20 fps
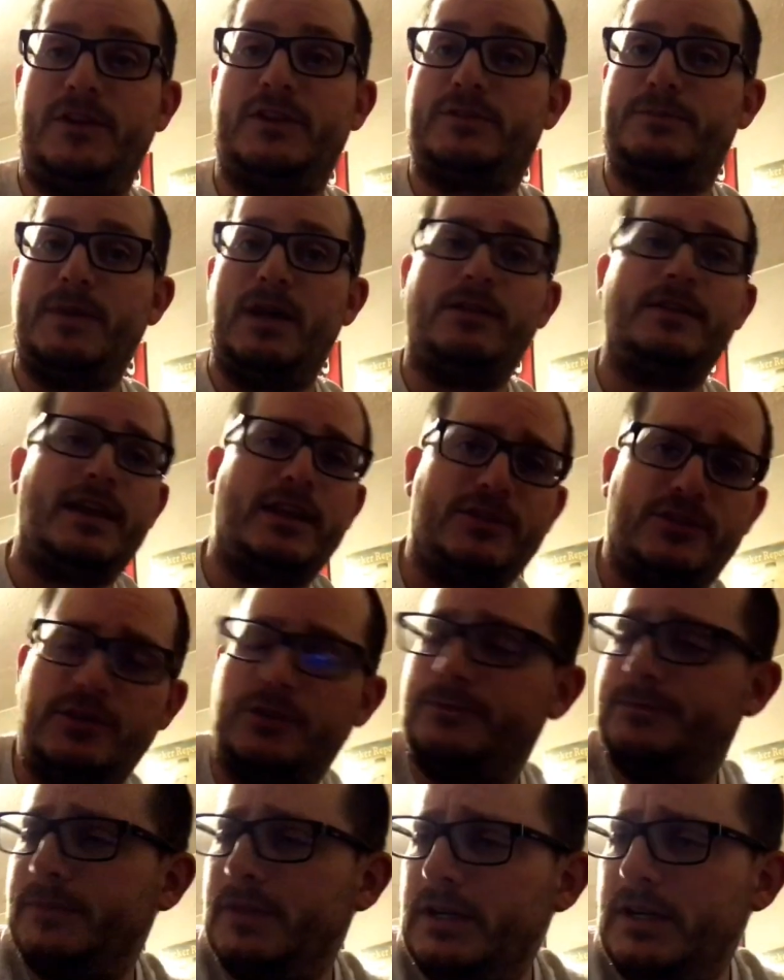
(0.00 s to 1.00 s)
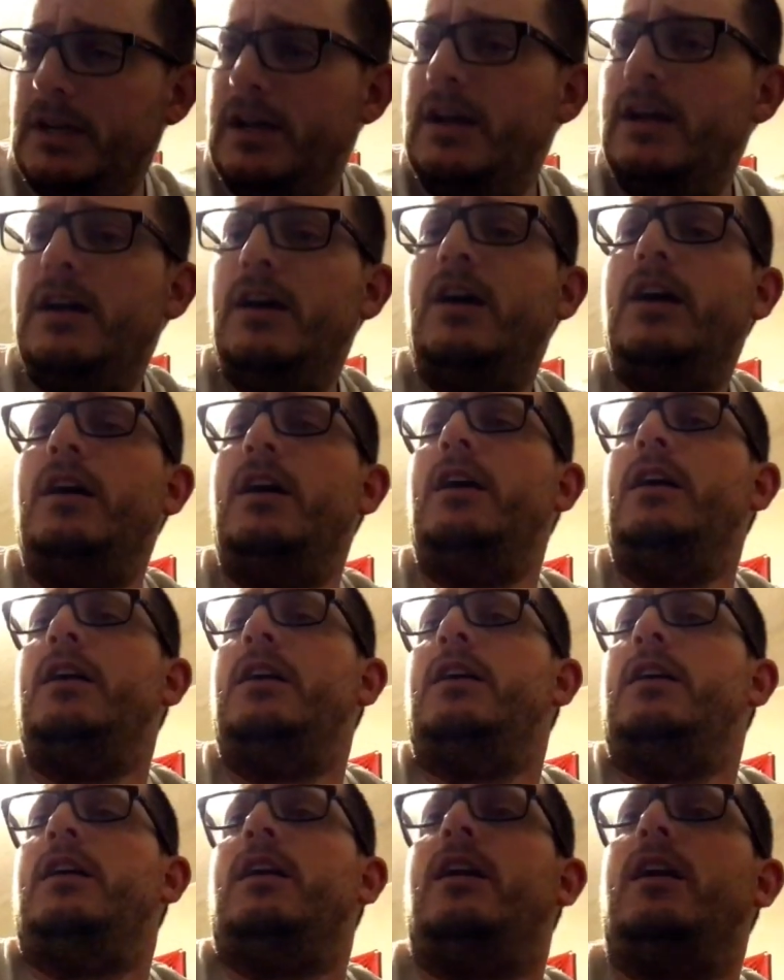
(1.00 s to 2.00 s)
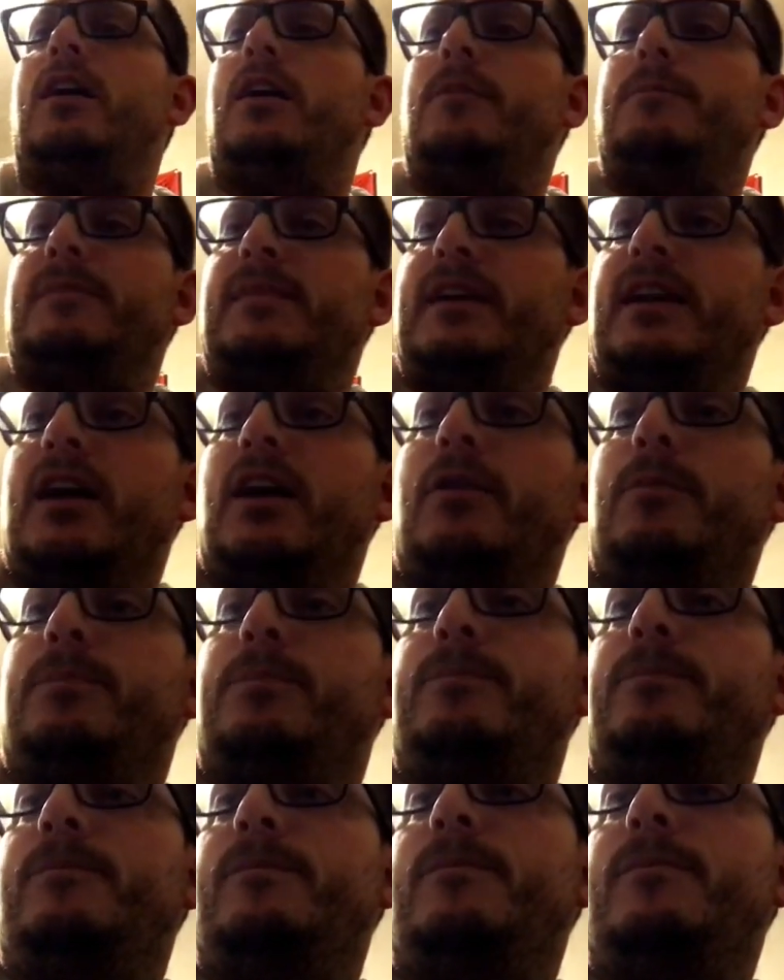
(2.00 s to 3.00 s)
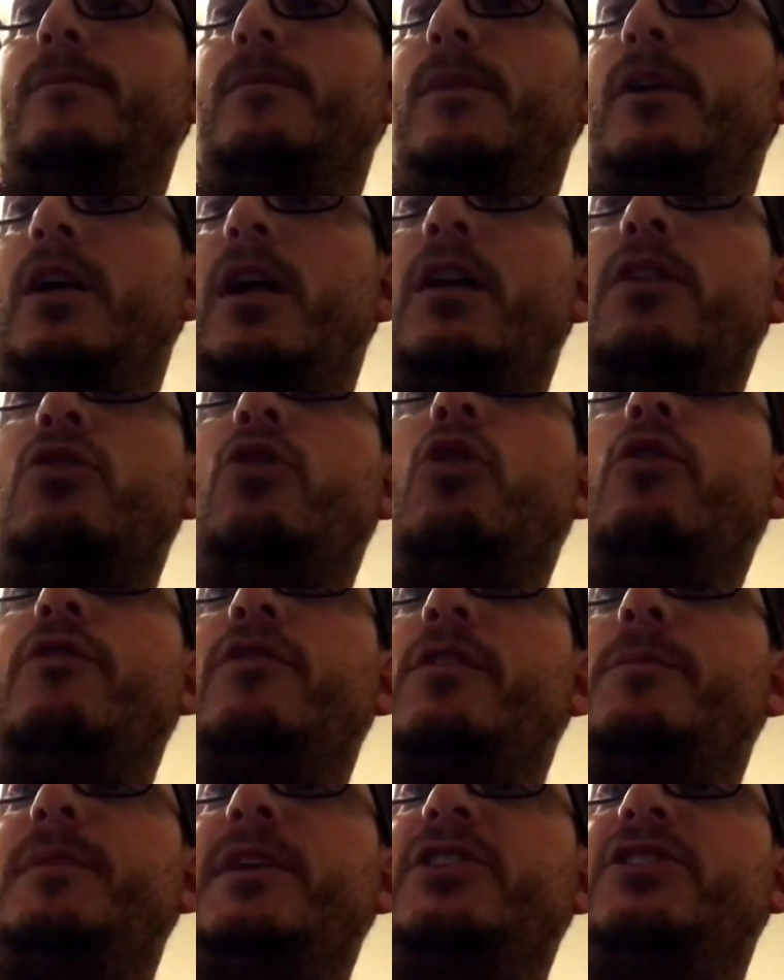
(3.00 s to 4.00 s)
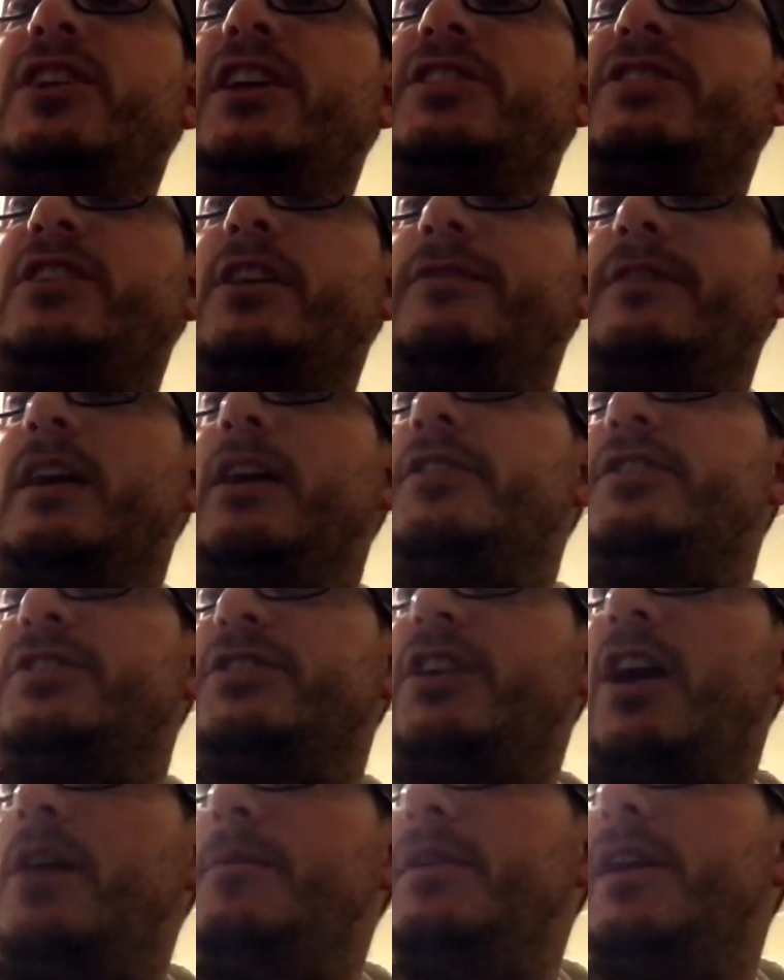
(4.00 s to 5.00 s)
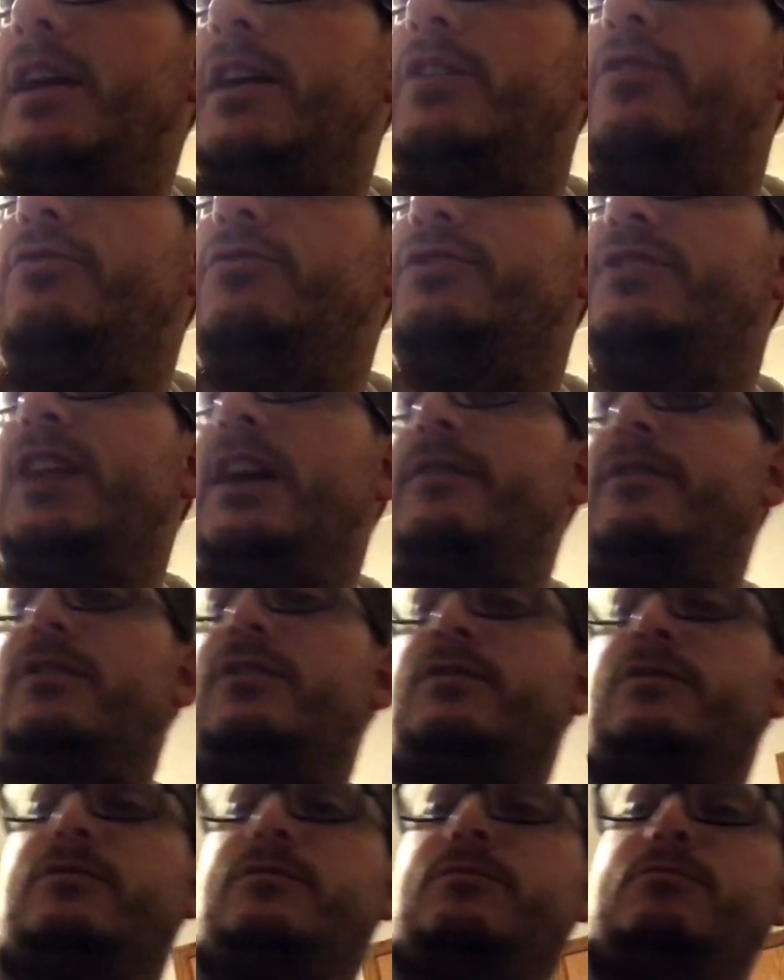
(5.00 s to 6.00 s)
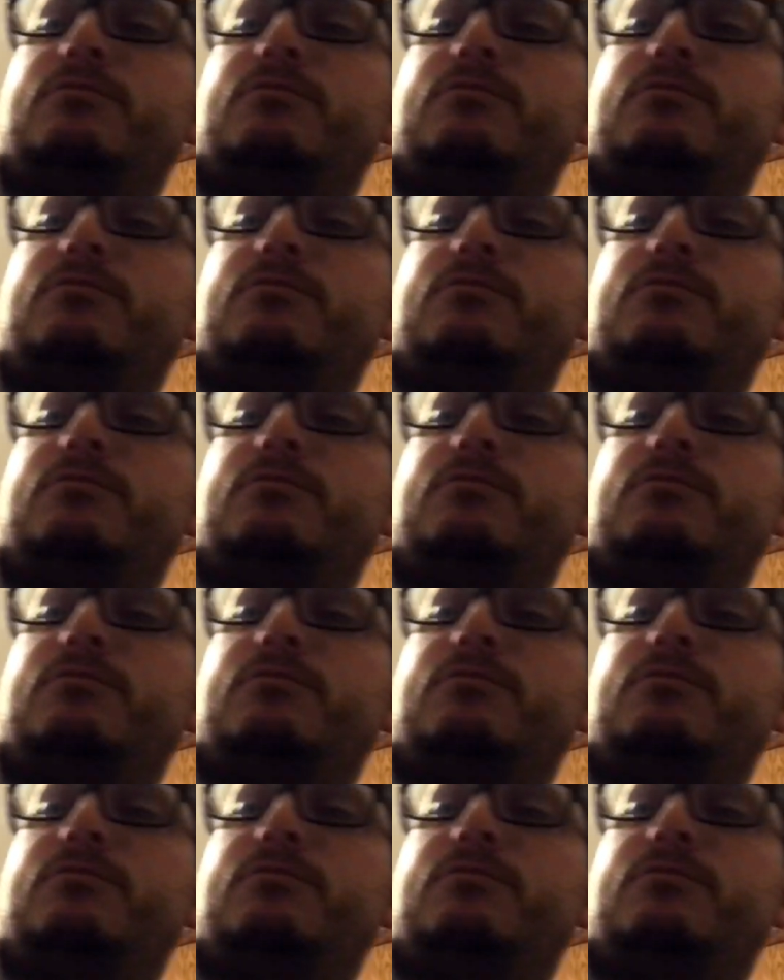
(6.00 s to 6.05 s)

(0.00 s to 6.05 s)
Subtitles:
this mailday. So, and I'll go over the BGS stuff now. This is RbiCru7